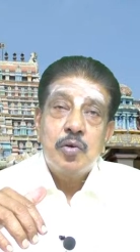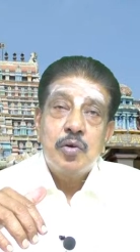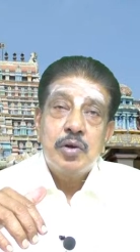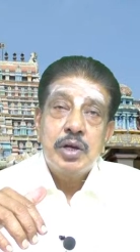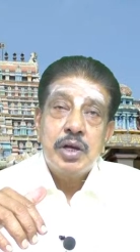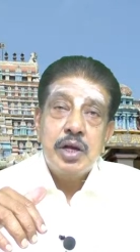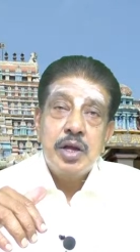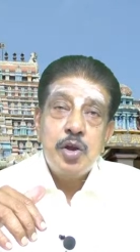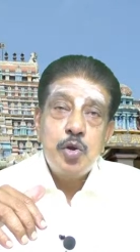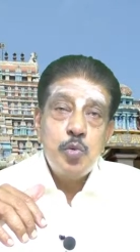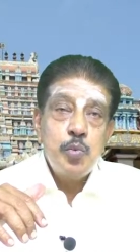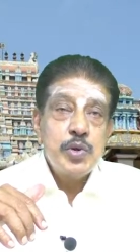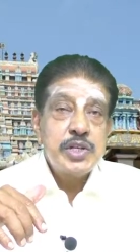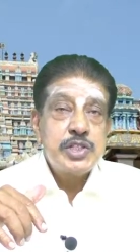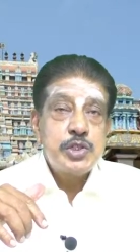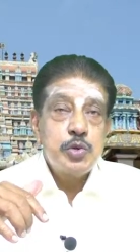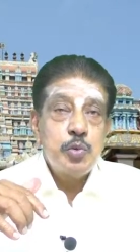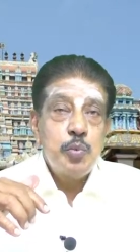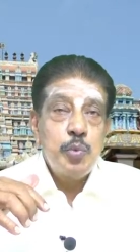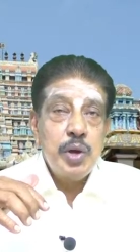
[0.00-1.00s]
in
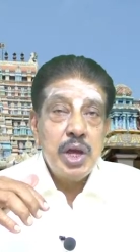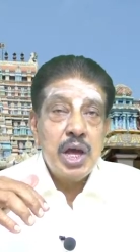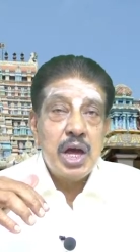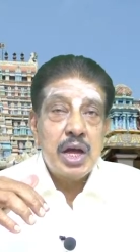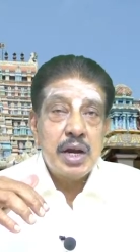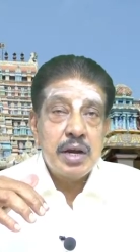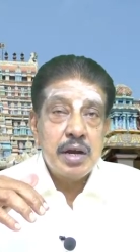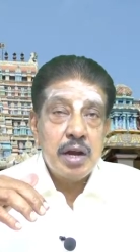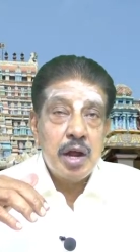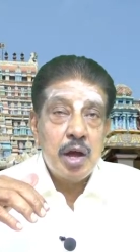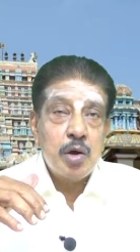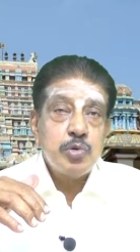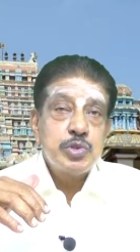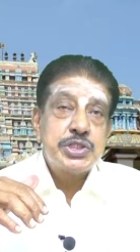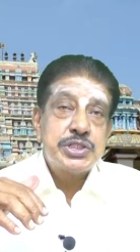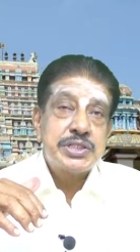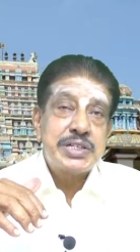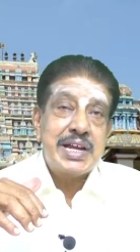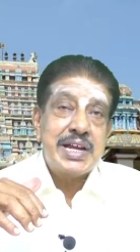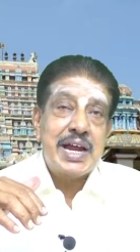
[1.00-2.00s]
which we are now
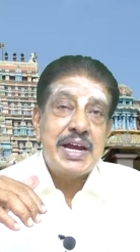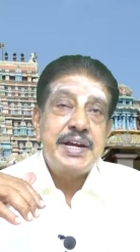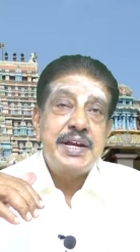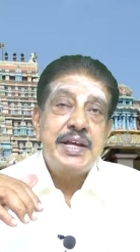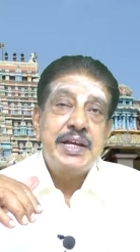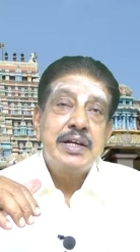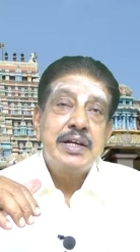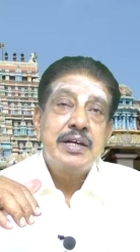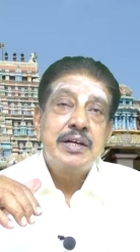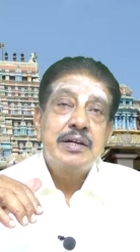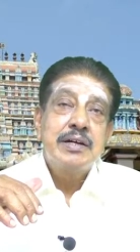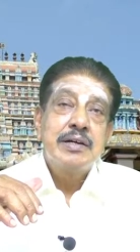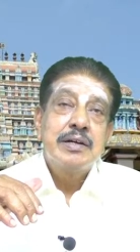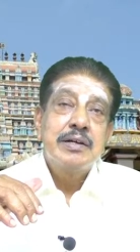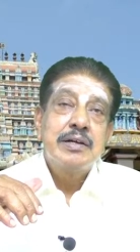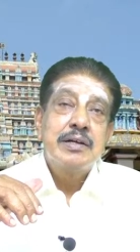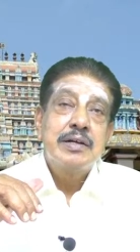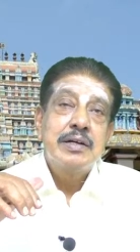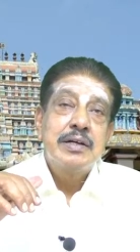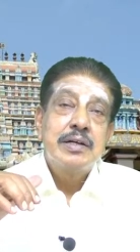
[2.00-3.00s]
standing,
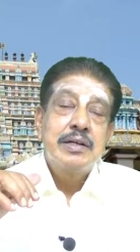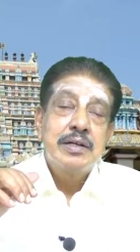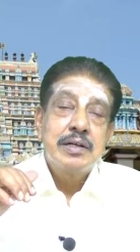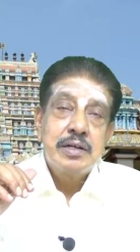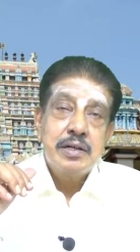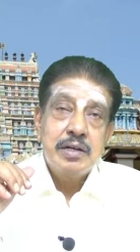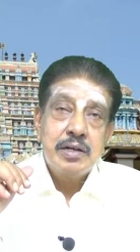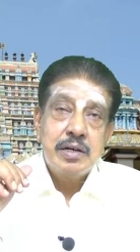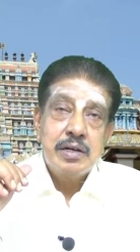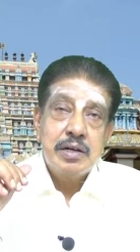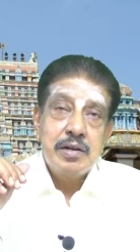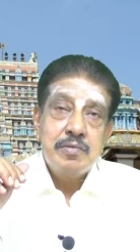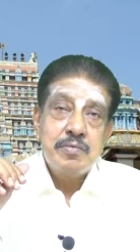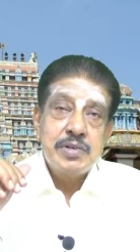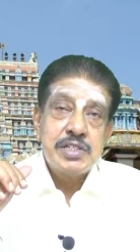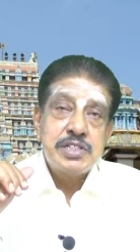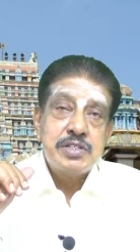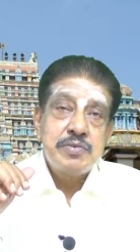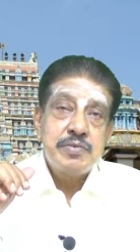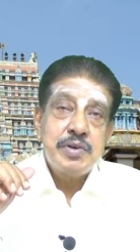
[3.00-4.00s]
in
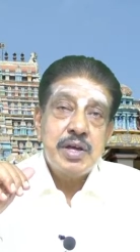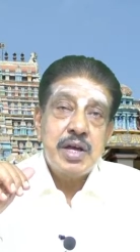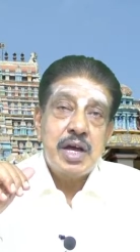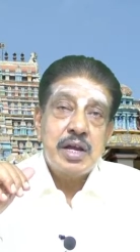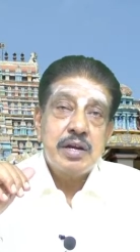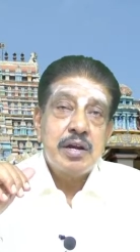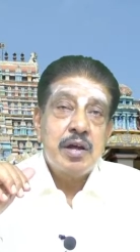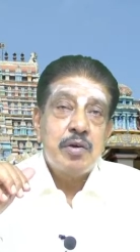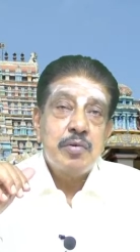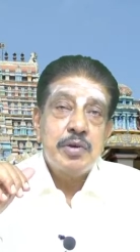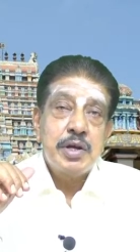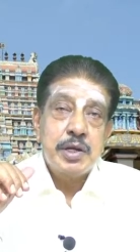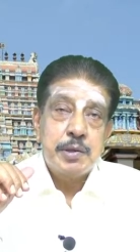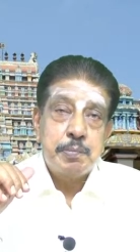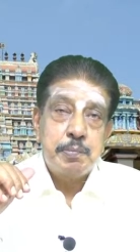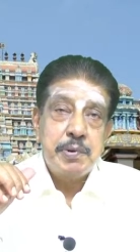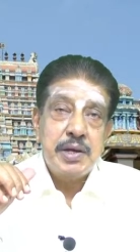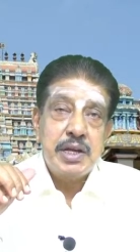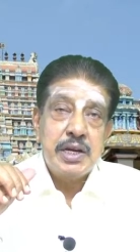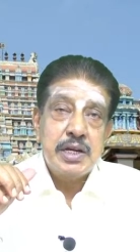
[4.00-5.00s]
which we are now
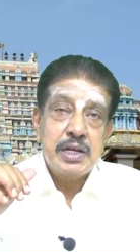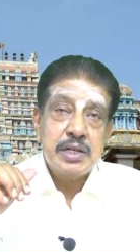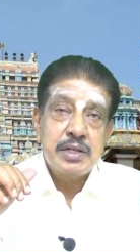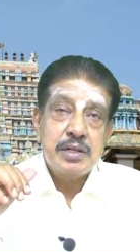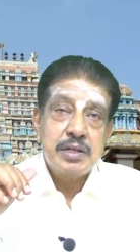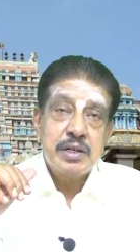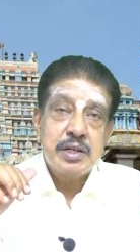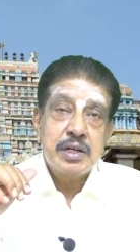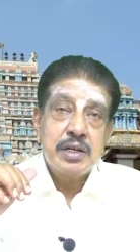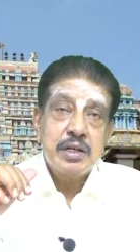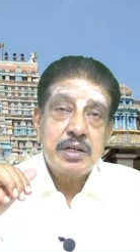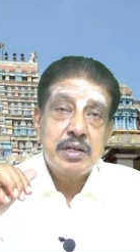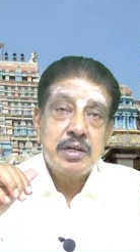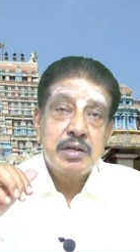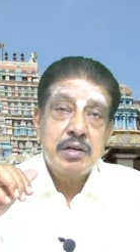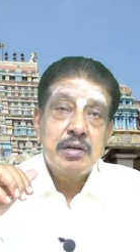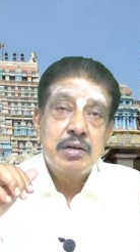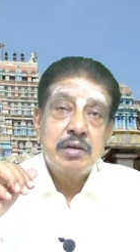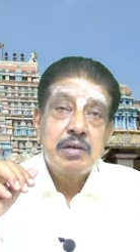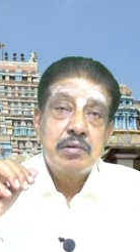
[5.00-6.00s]
experiencing,
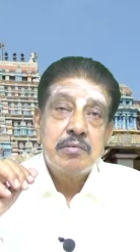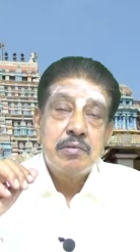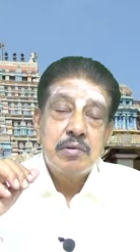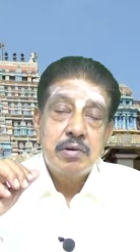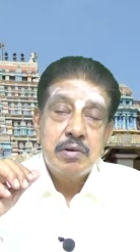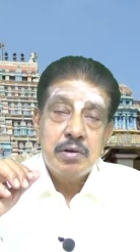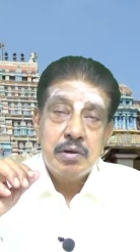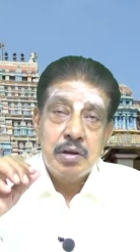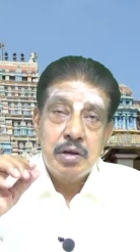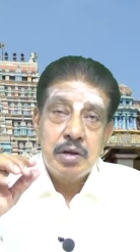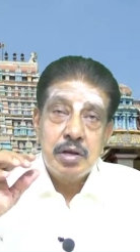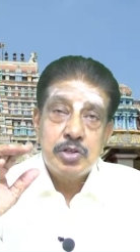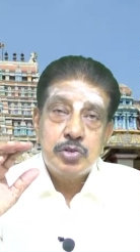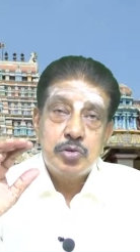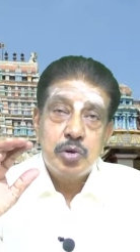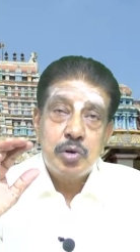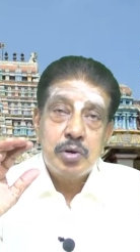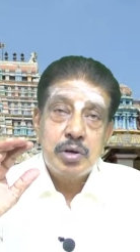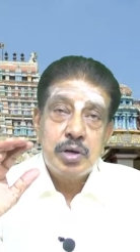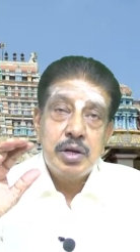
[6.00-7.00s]
is
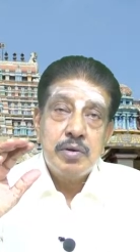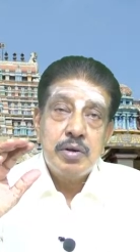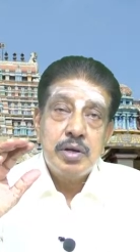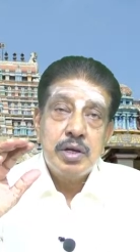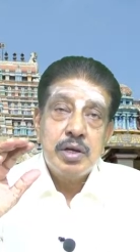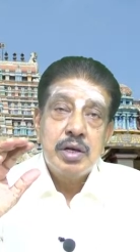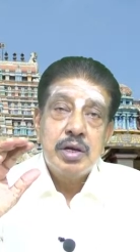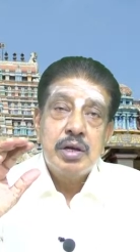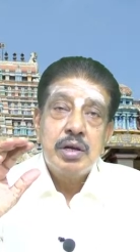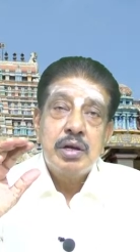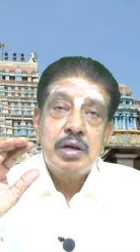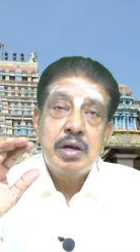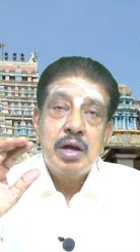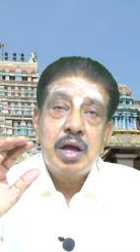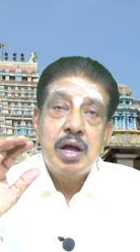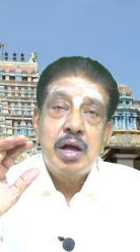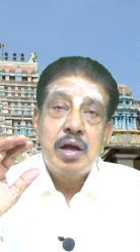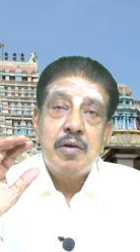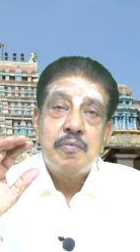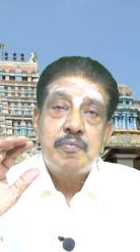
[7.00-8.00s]
only
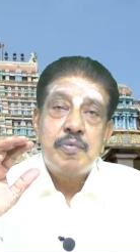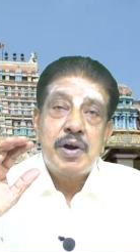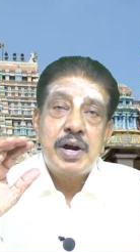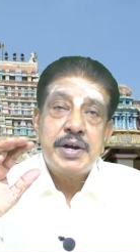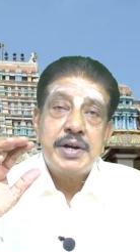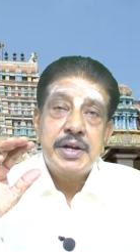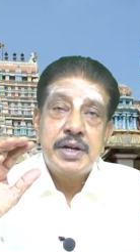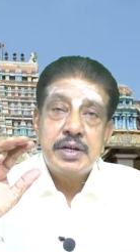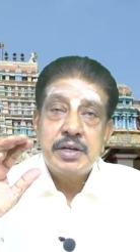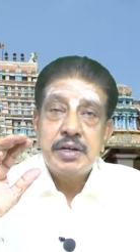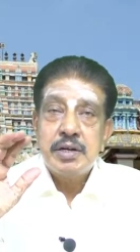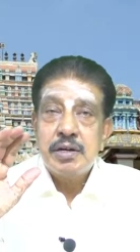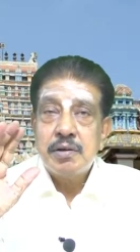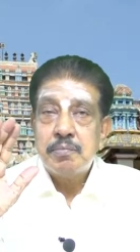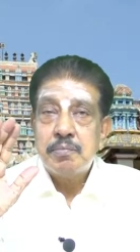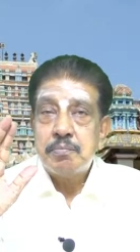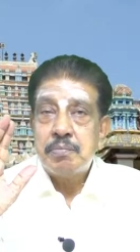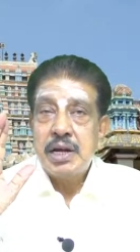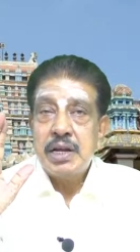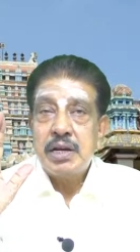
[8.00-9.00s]
awarded
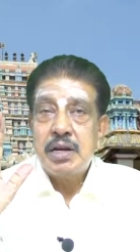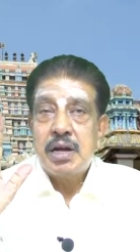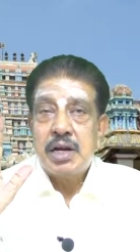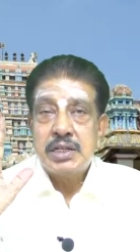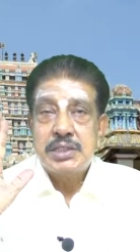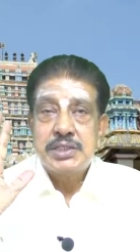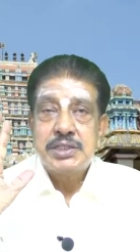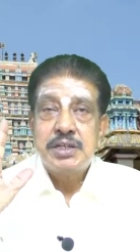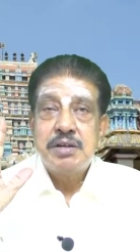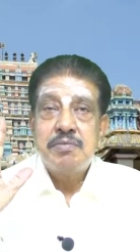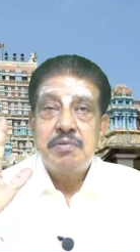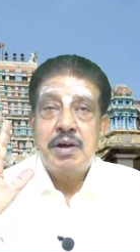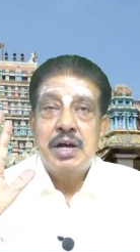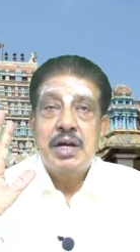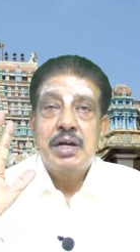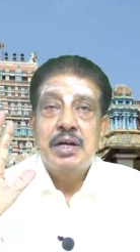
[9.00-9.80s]
by Lord Shiva.